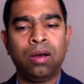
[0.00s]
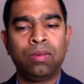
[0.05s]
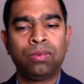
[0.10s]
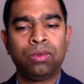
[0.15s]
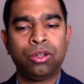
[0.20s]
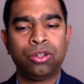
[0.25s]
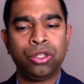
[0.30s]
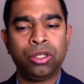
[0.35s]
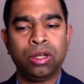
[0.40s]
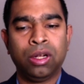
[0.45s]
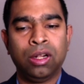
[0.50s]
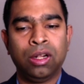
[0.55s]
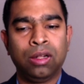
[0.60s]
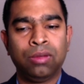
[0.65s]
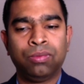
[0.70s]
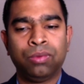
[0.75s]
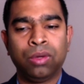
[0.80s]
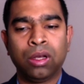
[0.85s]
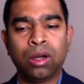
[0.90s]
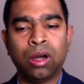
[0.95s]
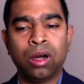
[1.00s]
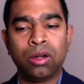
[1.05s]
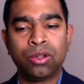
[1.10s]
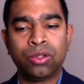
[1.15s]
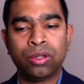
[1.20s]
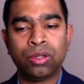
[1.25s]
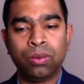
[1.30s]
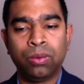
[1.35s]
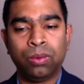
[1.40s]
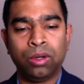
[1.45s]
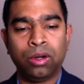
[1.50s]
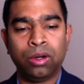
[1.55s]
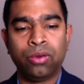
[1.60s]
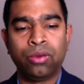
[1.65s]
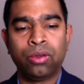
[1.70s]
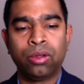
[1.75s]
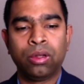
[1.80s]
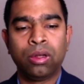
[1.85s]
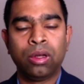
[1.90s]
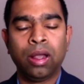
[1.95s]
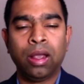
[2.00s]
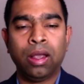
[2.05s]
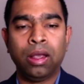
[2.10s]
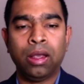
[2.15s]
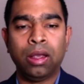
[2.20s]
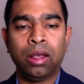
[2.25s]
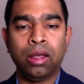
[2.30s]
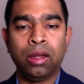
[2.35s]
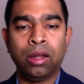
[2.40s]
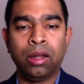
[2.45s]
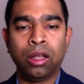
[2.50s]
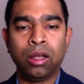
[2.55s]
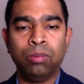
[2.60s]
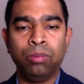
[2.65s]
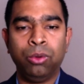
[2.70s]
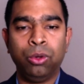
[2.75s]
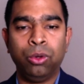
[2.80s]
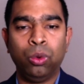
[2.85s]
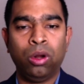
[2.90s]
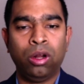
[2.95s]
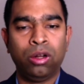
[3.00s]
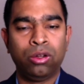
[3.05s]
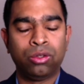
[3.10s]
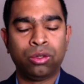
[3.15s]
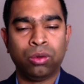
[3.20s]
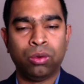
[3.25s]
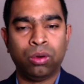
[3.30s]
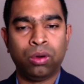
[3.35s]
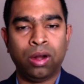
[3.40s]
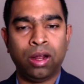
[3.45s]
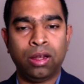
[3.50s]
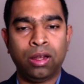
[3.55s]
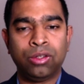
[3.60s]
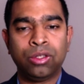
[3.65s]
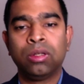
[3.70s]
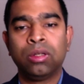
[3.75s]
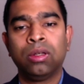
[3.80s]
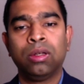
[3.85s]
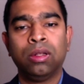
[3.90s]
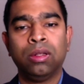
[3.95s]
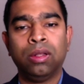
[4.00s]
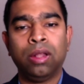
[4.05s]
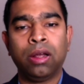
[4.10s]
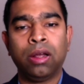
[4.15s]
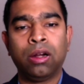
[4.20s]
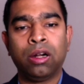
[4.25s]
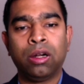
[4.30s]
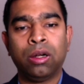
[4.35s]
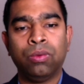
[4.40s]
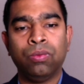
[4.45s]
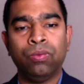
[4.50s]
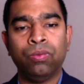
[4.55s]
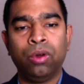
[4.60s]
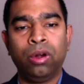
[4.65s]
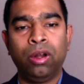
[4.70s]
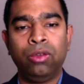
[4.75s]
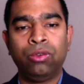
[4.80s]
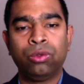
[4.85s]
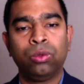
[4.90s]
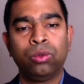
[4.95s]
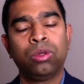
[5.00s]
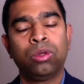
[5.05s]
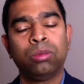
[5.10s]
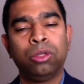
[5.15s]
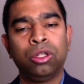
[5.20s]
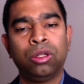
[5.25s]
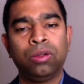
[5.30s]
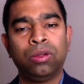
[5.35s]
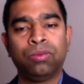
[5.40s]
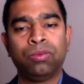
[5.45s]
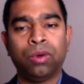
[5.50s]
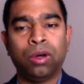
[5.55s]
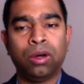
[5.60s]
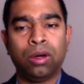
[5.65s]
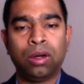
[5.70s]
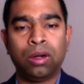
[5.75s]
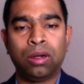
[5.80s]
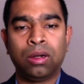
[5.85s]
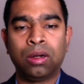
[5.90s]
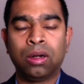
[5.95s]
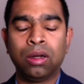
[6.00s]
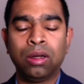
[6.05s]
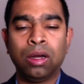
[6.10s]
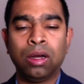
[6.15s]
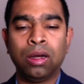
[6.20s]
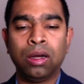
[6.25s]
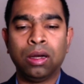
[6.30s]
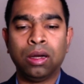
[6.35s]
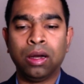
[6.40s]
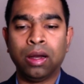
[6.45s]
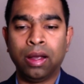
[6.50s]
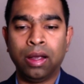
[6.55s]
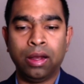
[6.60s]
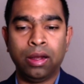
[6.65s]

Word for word: off the shelf COTS servers and compute and storage they are very suitable for uh,